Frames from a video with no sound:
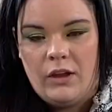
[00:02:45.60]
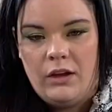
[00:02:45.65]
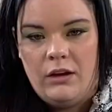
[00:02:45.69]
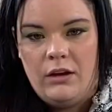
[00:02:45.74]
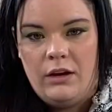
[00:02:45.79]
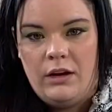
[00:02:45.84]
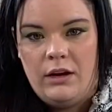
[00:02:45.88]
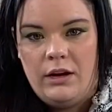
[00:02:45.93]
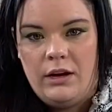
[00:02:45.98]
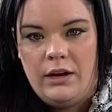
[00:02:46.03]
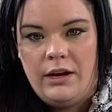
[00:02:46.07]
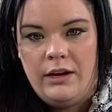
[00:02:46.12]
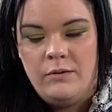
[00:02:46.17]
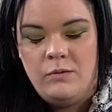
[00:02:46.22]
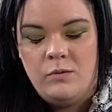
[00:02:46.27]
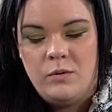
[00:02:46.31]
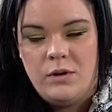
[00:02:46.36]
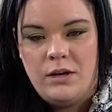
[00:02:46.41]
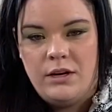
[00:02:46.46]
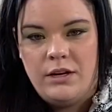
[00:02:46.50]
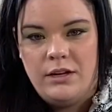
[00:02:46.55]
I
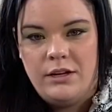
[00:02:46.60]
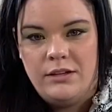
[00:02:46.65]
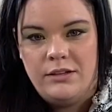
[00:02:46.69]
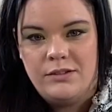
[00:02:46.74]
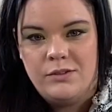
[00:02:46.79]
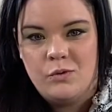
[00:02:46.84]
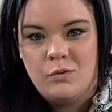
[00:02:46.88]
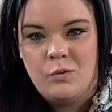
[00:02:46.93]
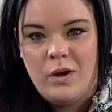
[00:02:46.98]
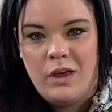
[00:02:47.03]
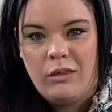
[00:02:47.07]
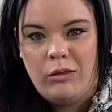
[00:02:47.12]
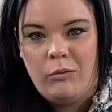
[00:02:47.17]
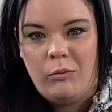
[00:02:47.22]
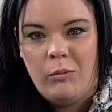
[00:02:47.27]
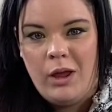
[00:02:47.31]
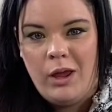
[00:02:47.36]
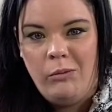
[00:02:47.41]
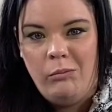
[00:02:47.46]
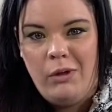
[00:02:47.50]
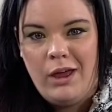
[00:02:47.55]
was with
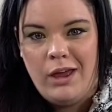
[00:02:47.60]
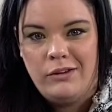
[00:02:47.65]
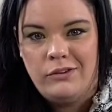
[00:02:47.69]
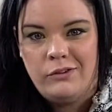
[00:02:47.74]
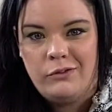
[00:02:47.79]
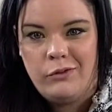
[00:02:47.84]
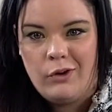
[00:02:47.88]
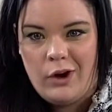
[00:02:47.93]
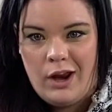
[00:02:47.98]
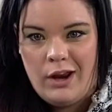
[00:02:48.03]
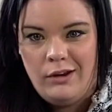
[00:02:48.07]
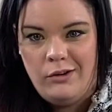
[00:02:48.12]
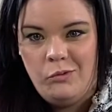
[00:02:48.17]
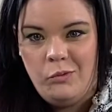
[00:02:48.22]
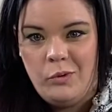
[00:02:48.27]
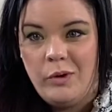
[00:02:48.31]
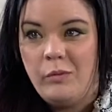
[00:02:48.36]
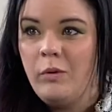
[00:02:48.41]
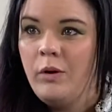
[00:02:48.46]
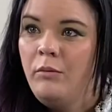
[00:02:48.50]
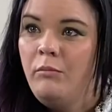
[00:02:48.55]
my best friend.
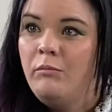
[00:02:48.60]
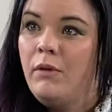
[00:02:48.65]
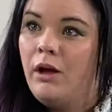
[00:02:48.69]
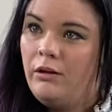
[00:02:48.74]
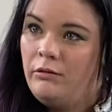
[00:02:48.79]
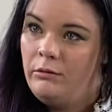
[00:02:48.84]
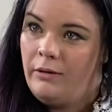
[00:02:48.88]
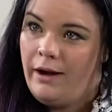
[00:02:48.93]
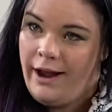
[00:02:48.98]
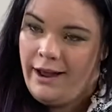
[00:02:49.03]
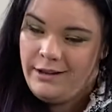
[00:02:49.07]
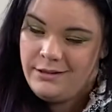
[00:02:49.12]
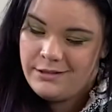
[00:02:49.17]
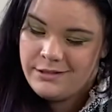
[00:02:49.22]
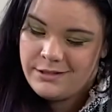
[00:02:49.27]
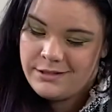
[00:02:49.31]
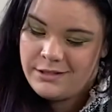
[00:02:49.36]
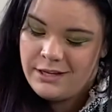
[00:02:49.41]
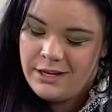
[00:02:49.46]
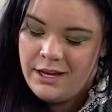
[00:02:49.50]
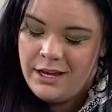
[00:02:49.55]
We were mall rats.